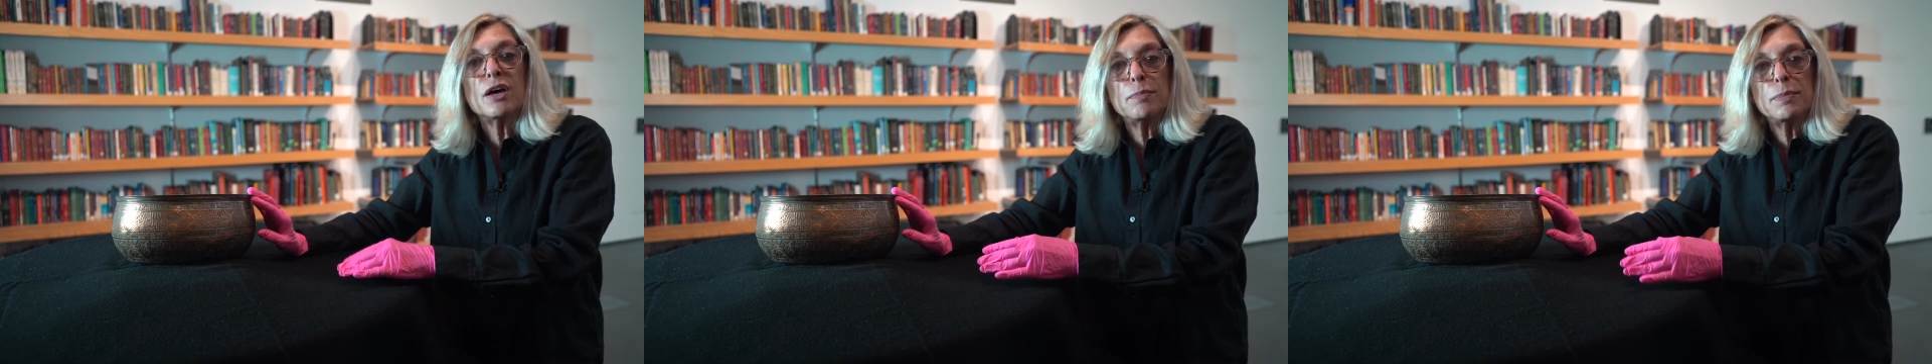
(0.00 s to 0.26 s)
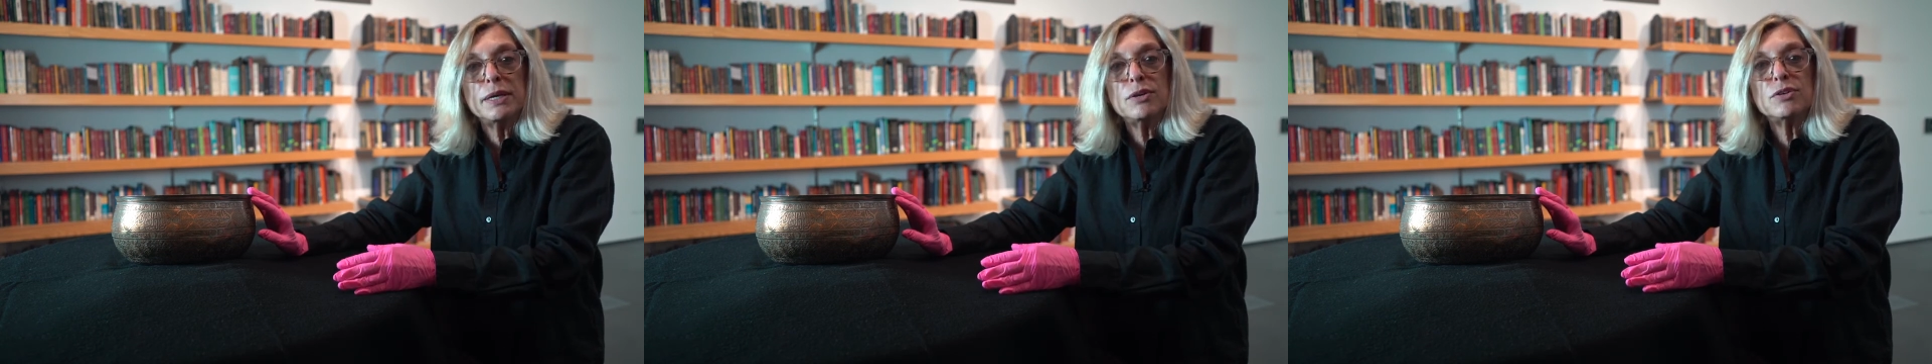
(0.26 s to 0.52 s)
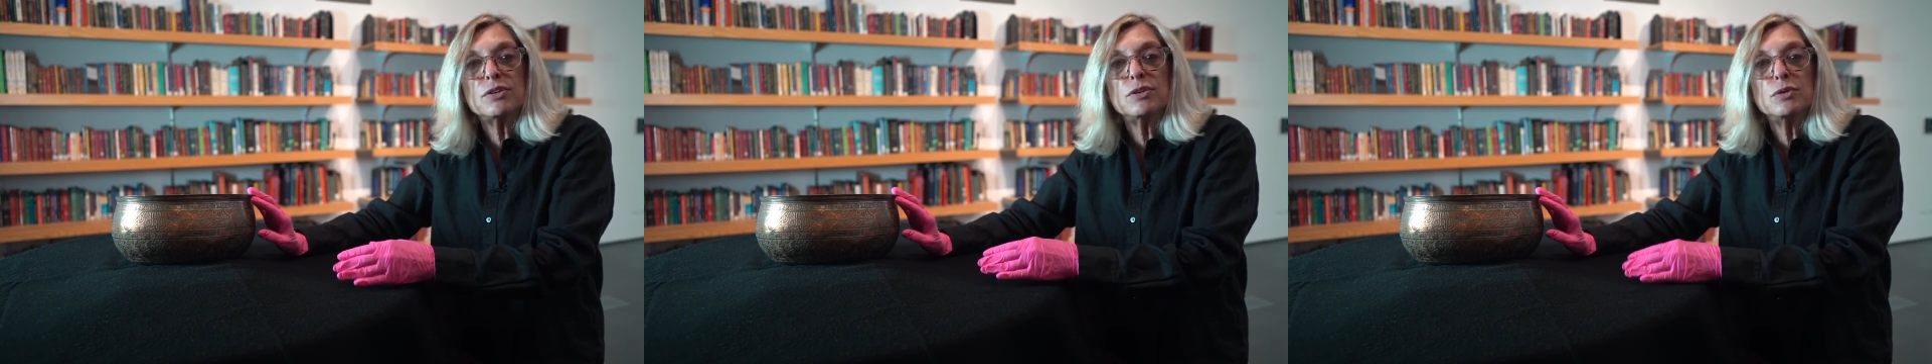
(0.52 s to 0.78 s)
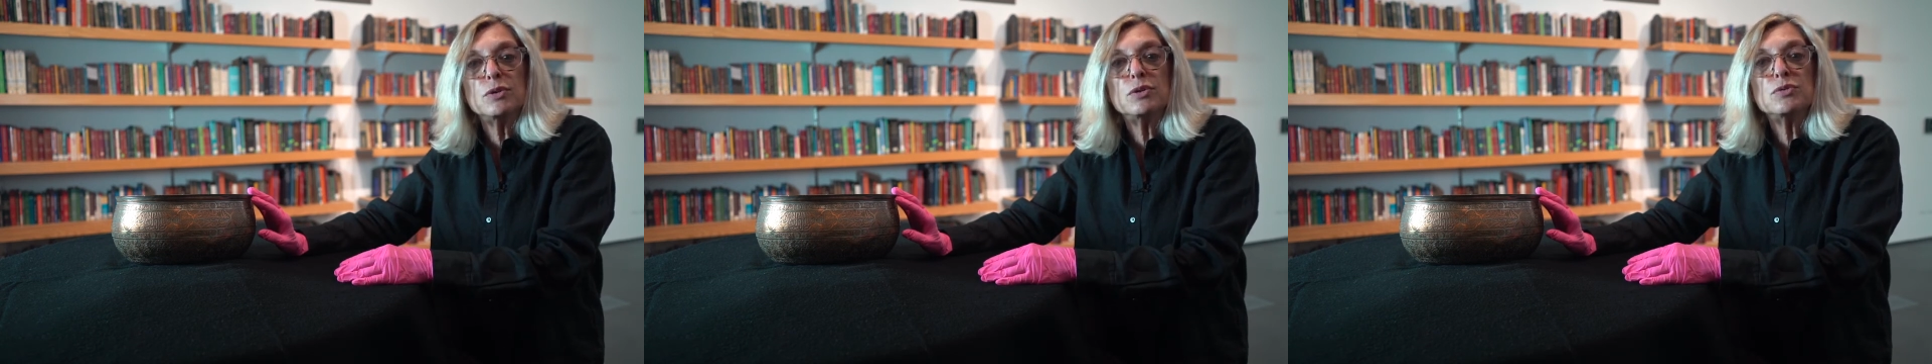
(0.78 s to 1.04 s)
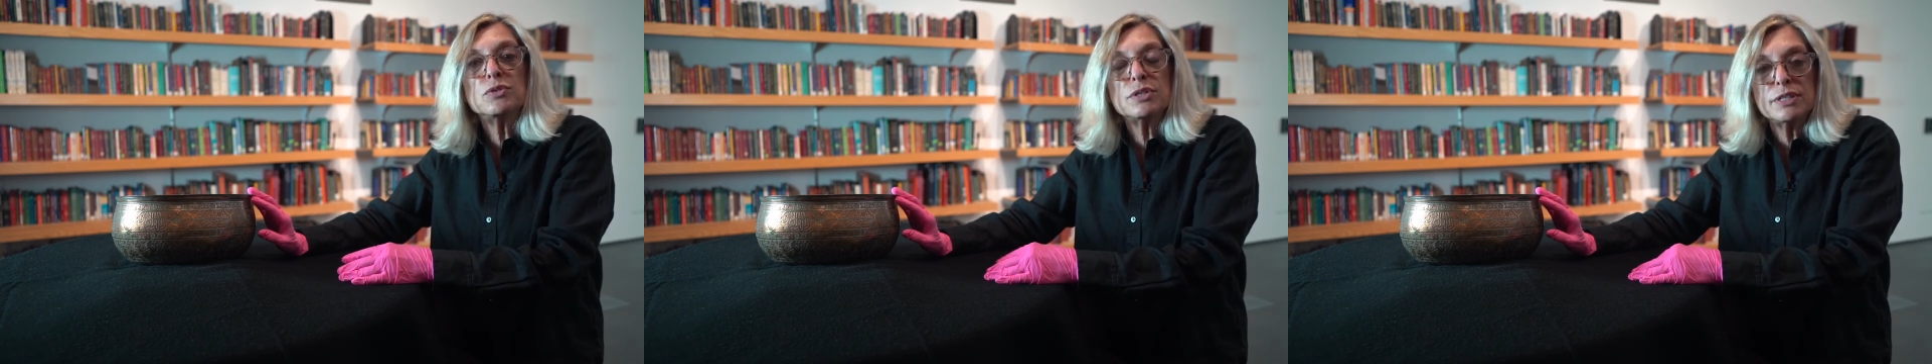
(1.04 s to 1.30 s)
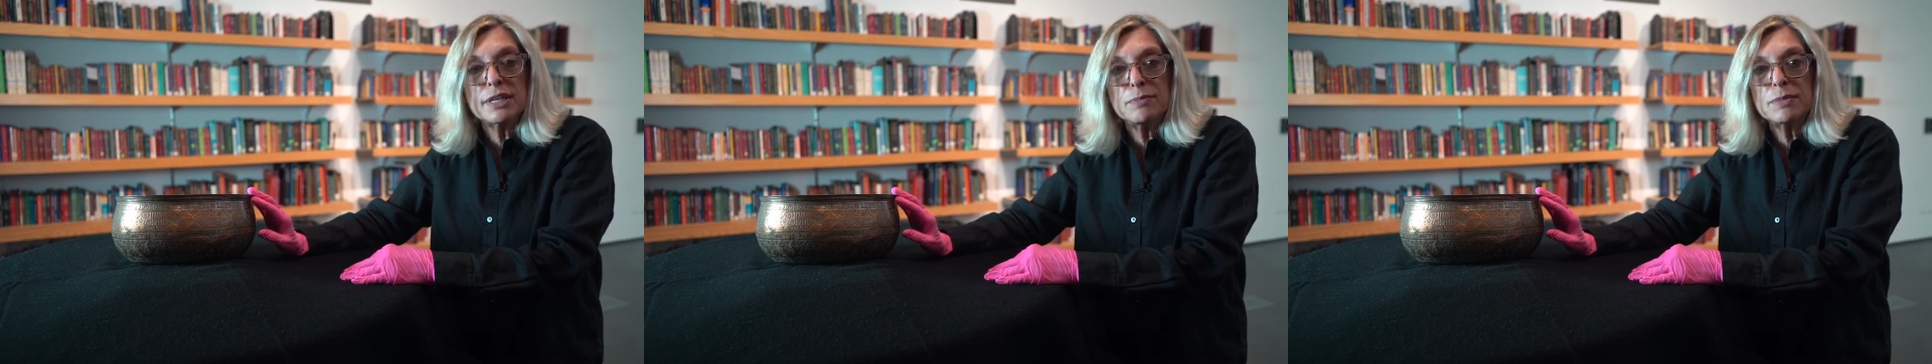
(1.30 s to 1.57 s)
appear to use
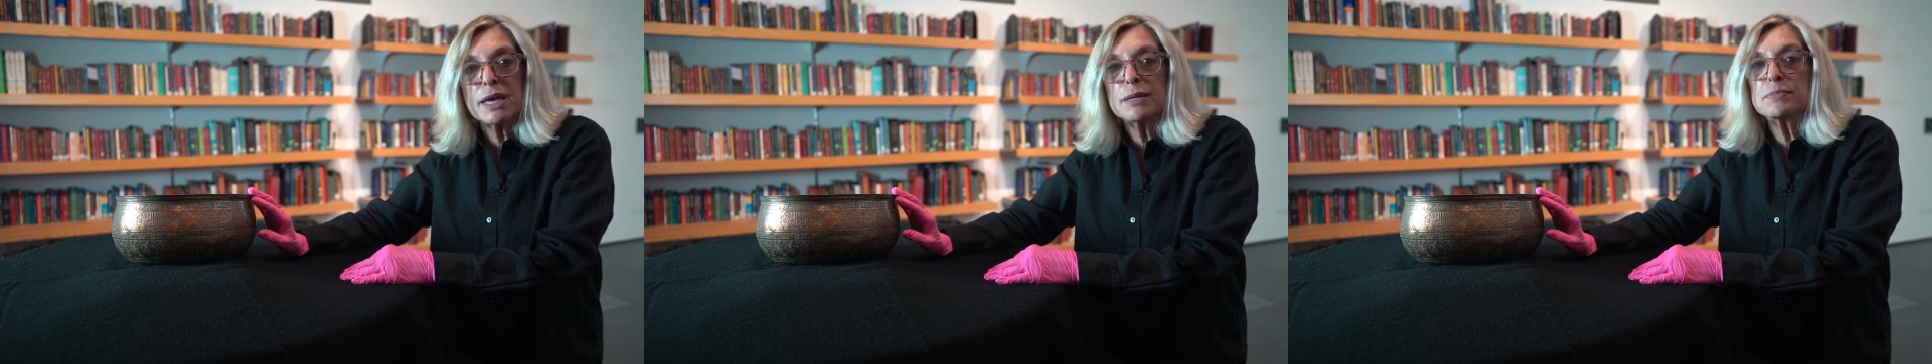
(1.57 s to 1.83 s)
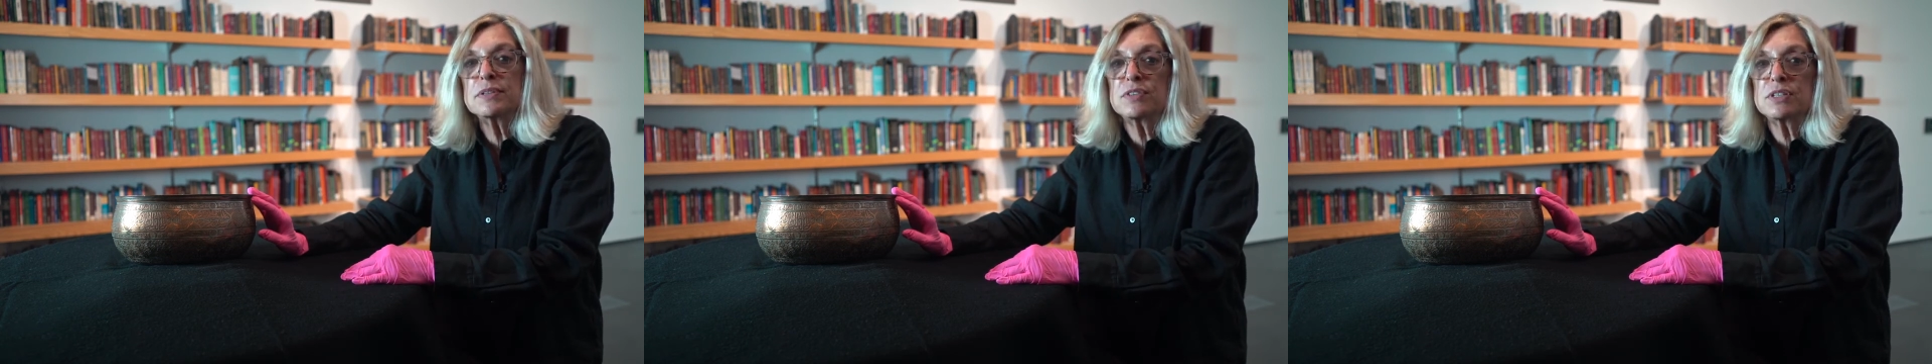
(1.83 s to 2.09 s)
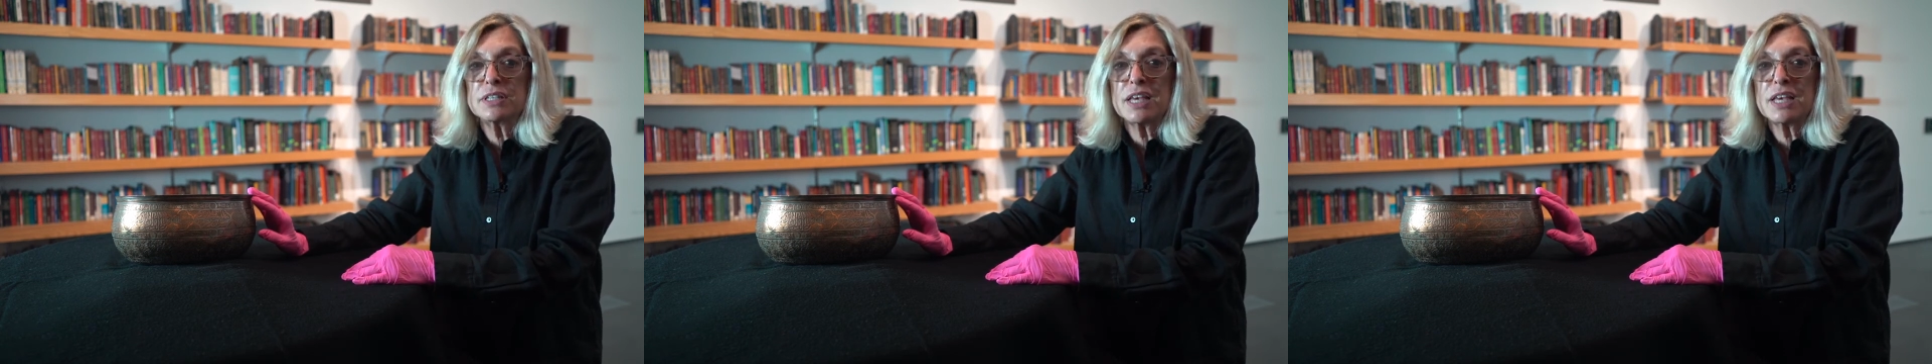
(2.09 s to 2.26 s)
the same types of